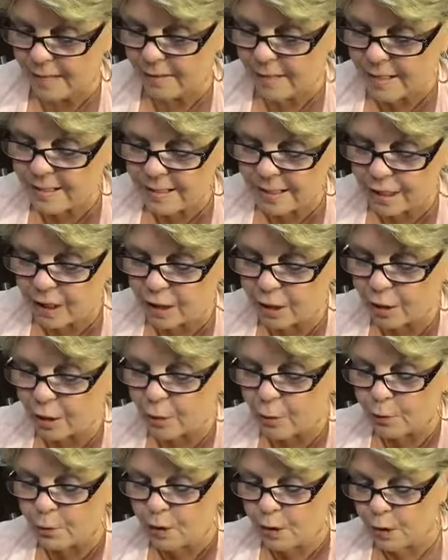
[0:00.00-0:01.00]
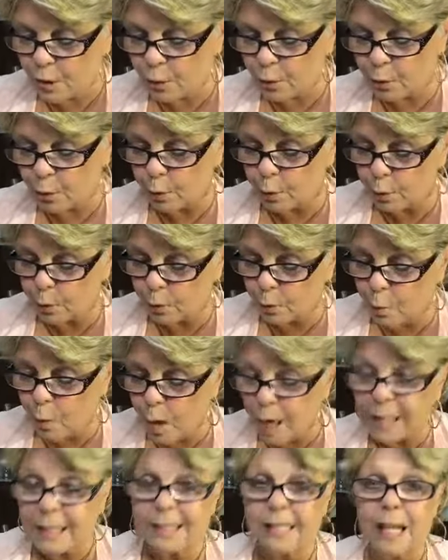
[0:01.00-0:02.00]
This includes you who were
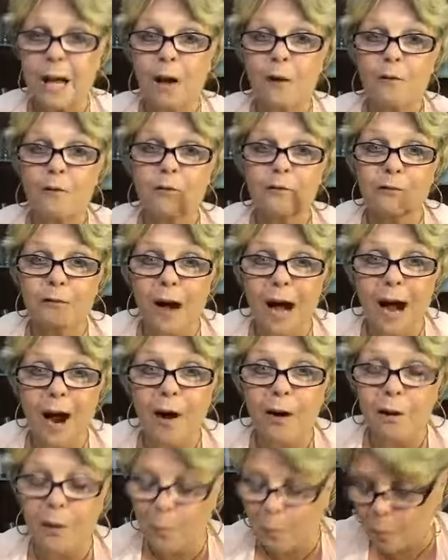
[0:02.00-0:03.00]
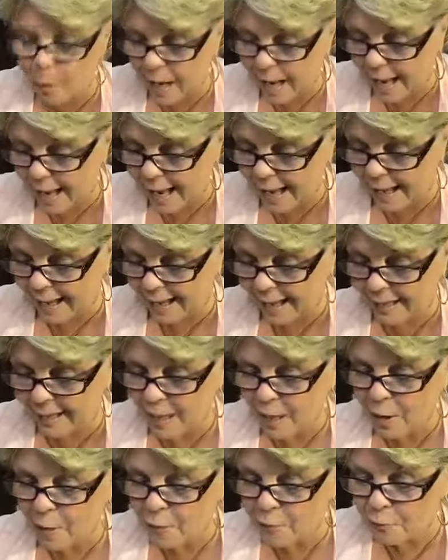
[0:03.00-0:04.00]
once far away,
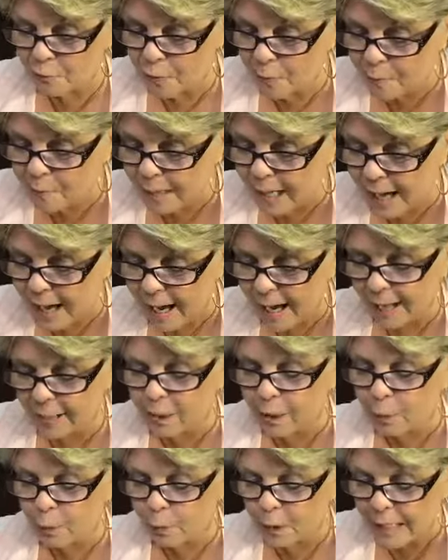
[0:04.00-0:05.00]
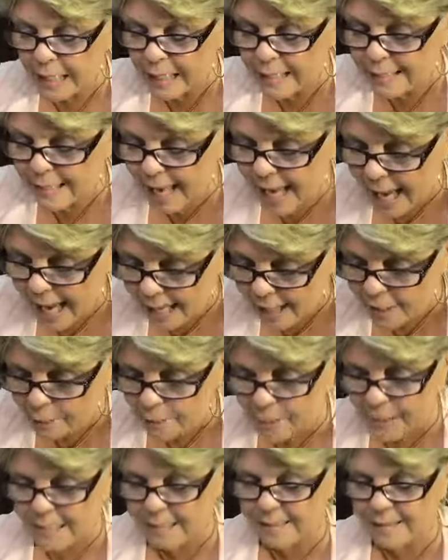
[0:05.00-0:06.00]
from God. You were his
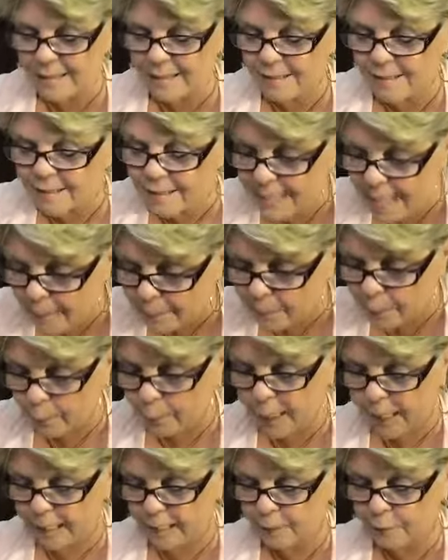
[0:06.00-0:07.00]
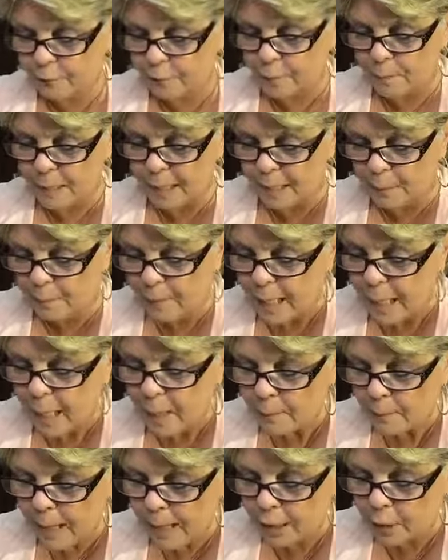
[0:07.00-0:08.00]
enemies, separated from him
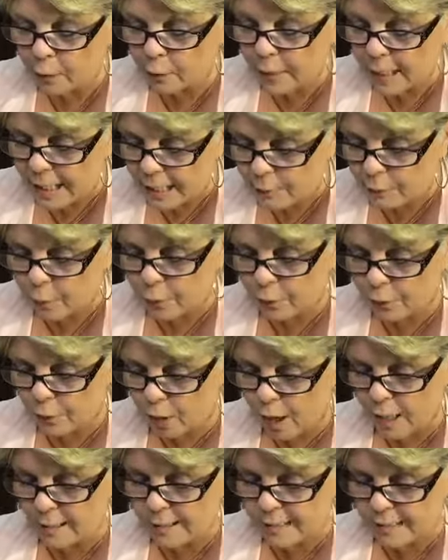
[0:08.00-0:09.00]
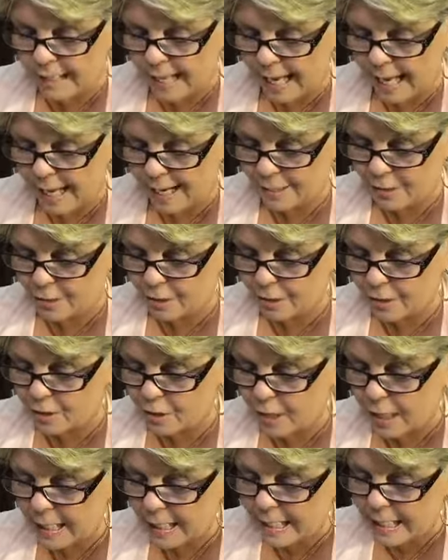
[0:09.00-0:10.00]
by your evil thoughts and
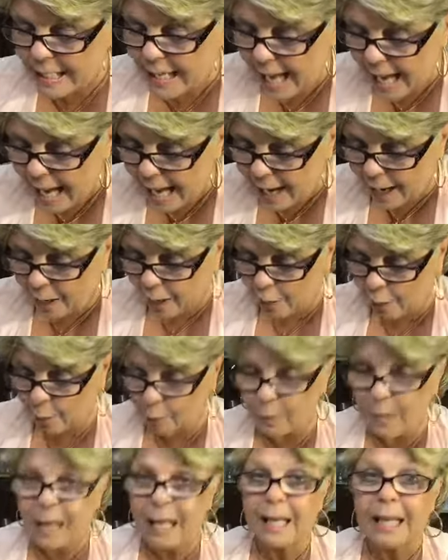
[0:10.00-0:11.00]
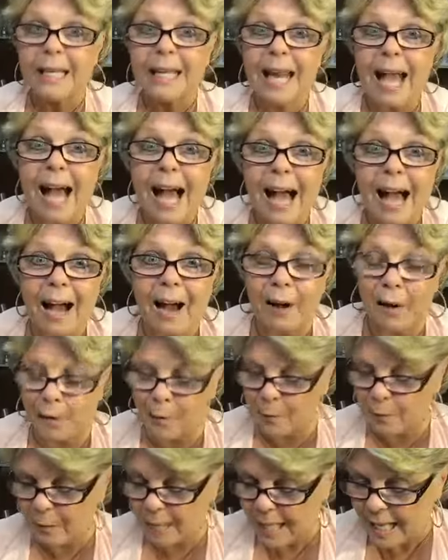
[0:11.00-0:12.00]
actions. Yet now,
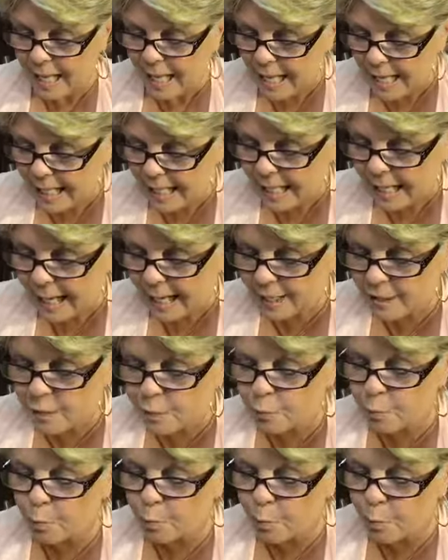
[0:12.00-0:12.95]
now, he has